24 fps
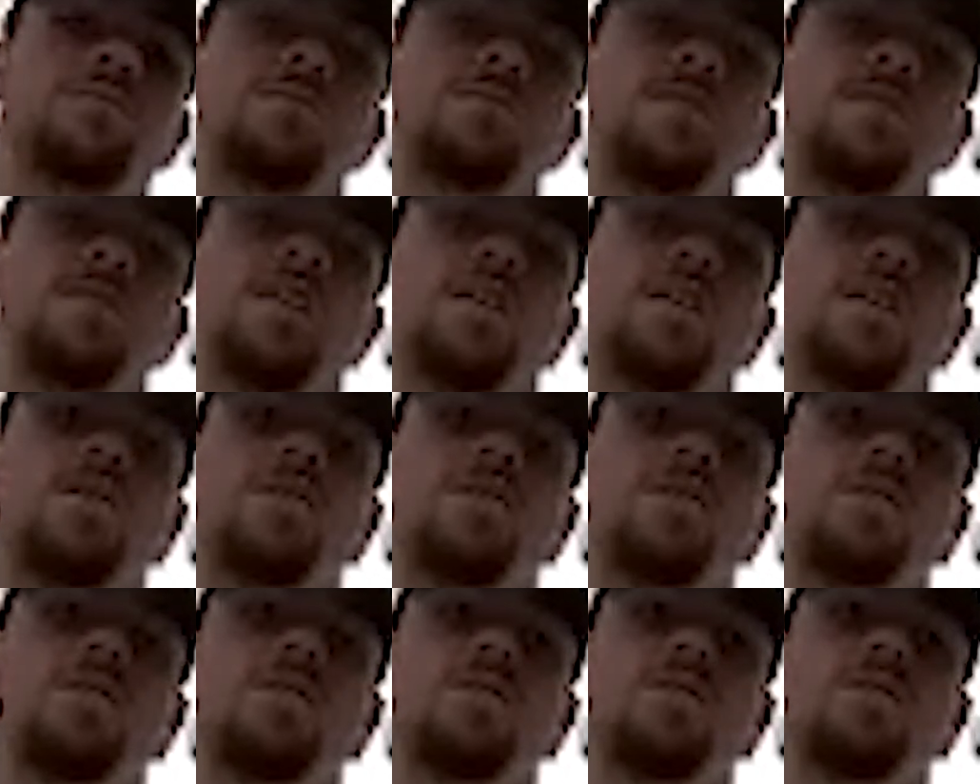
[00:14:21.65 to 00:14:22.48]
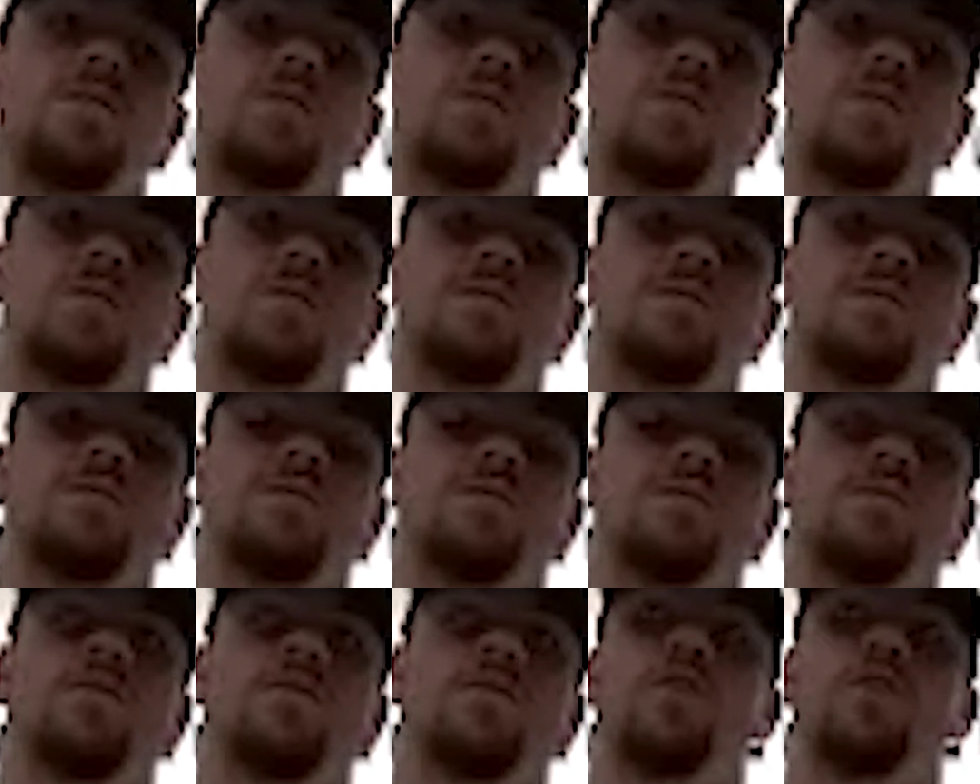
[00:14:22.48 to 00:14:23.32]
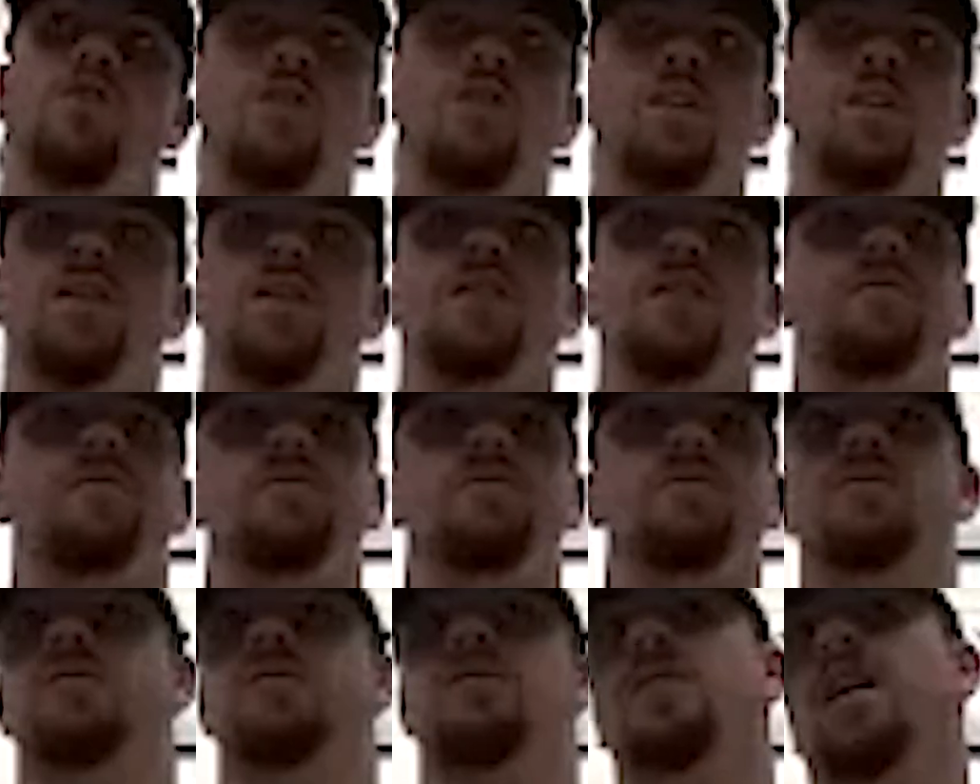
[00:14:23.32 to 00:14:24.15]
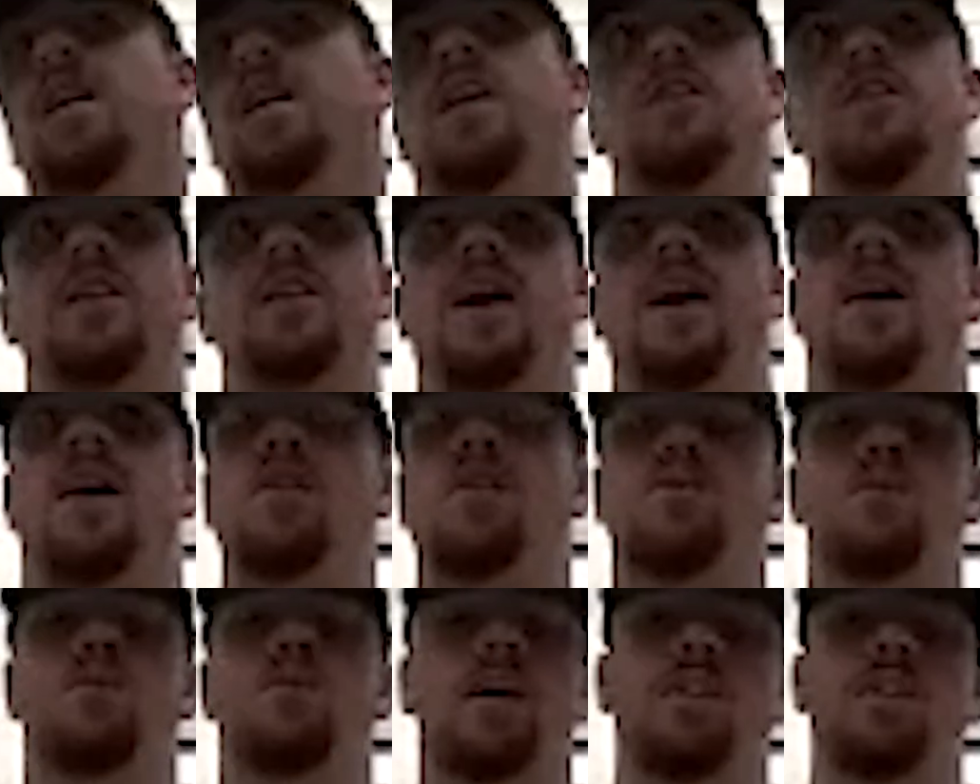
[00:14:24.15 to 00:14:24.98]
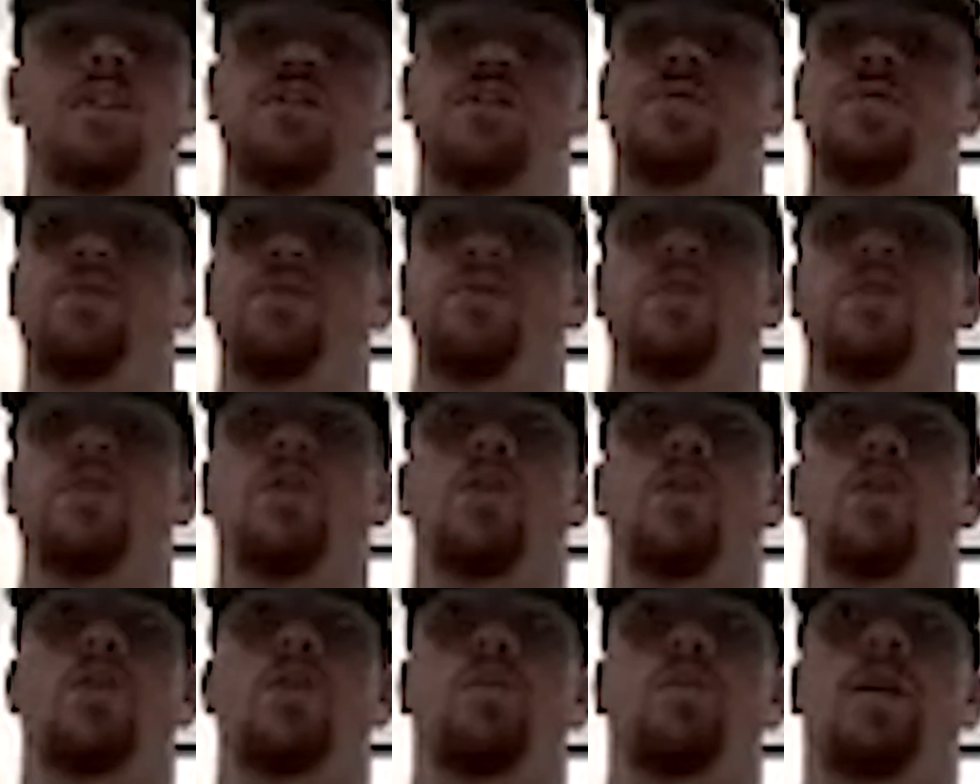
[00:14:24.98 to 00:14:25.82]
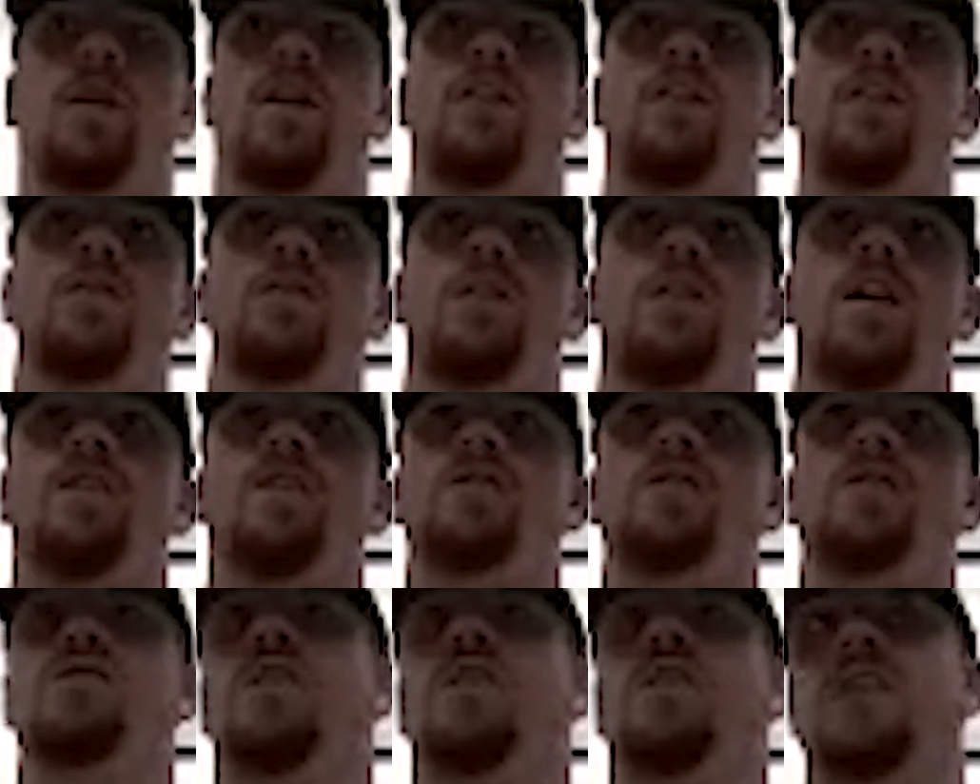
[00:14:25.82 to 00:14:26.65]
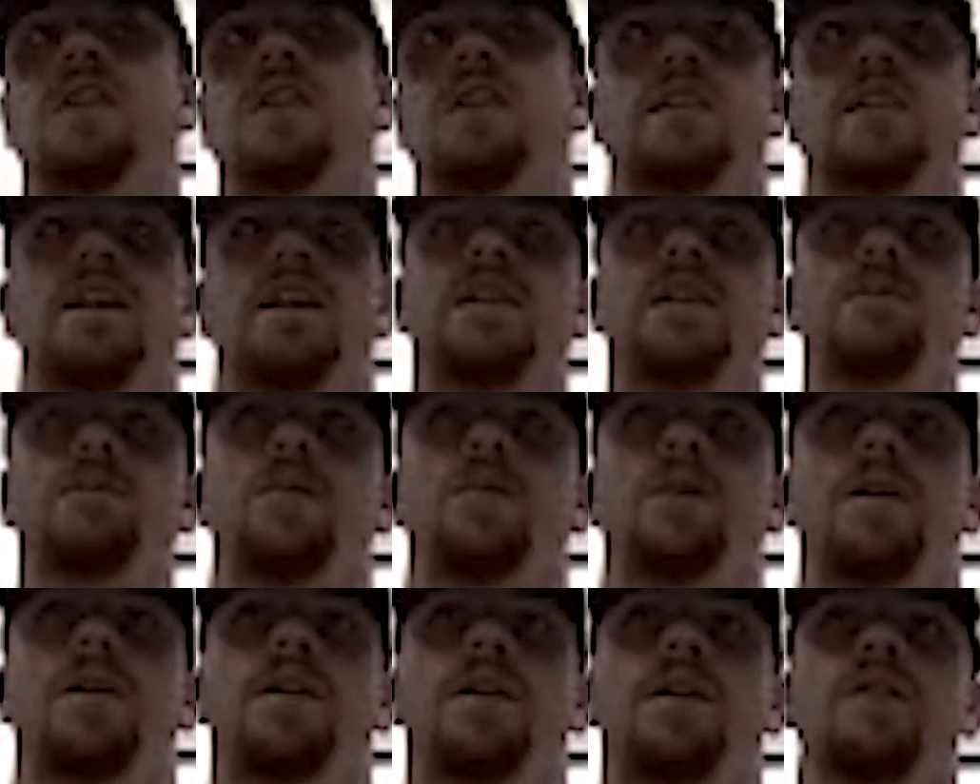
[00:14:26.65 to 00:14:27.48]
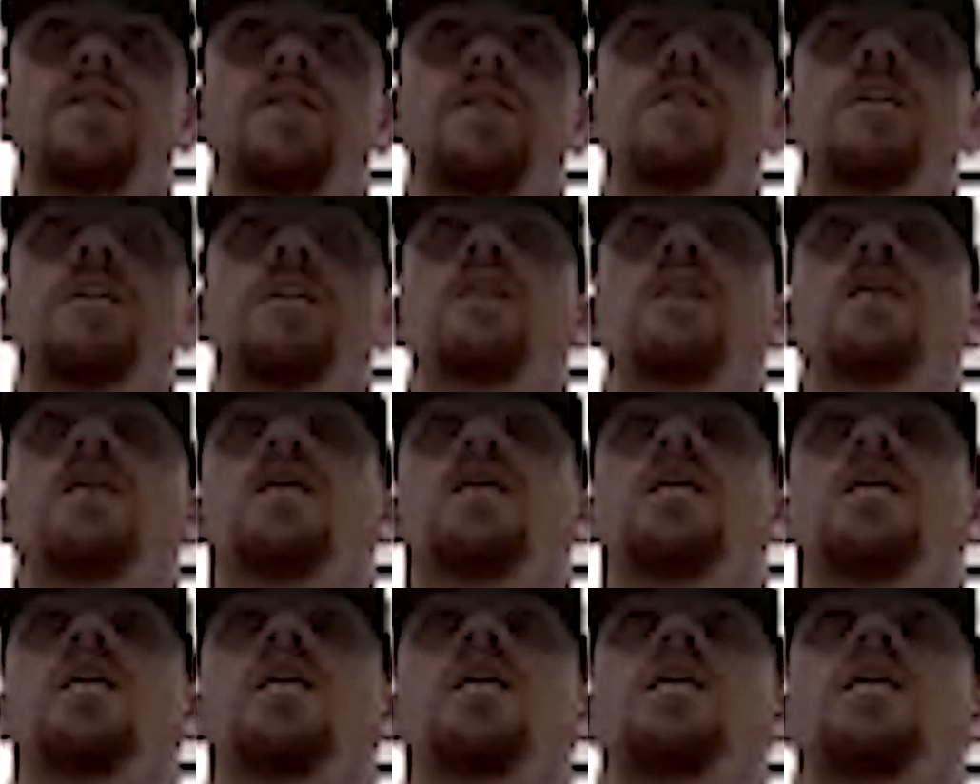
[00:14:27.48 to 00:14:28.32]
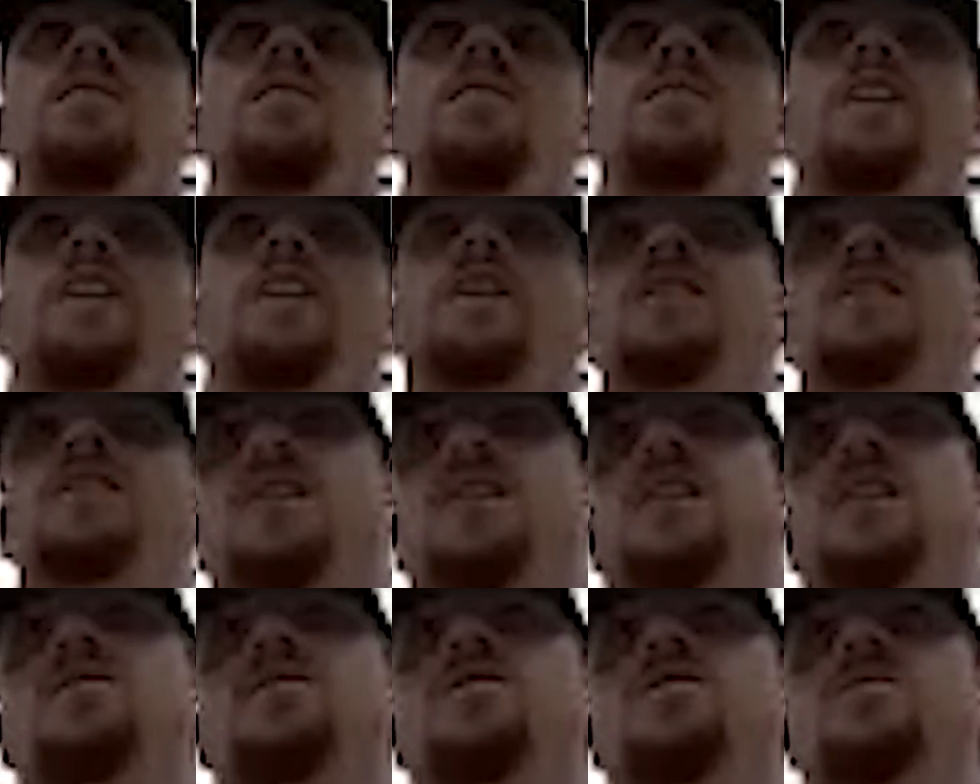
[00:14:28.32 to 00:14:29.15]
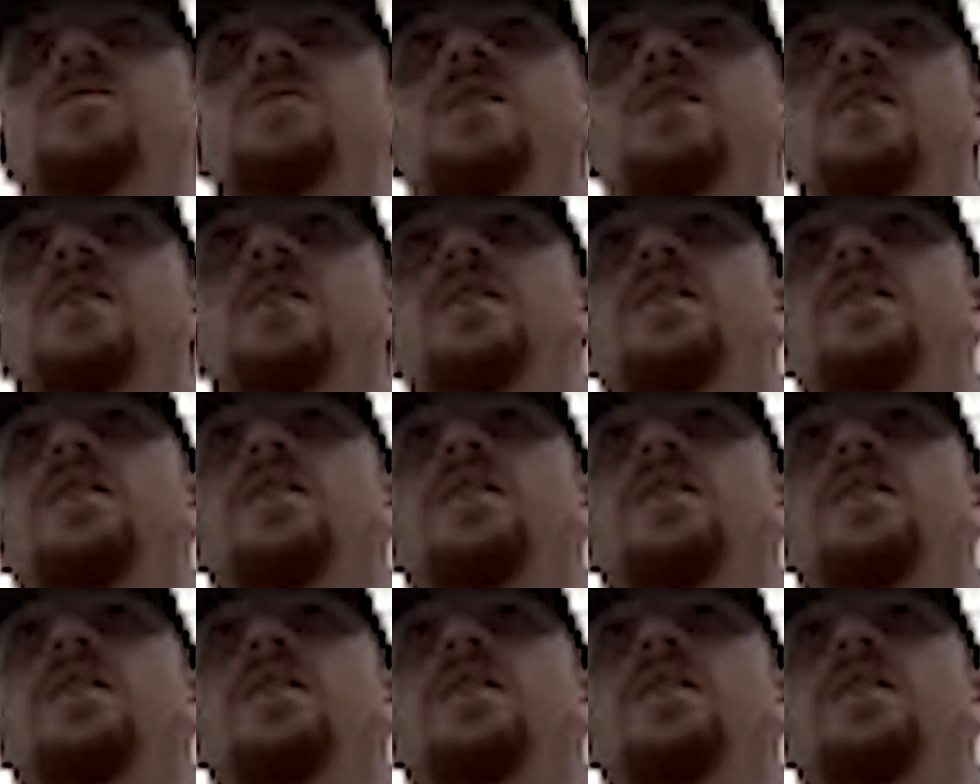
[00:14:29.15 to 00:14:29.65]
you know, learning how to watch film, how to study a game plan. And he's kind of just been